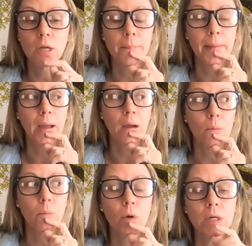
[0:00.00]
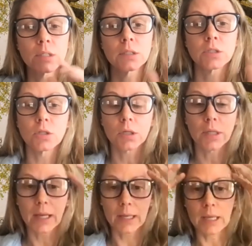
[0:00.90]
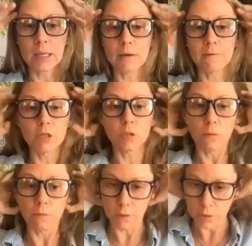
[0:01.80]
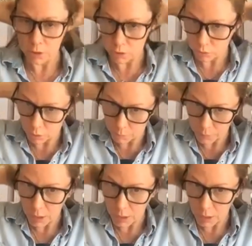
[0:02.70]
about what does this look like individual versus group?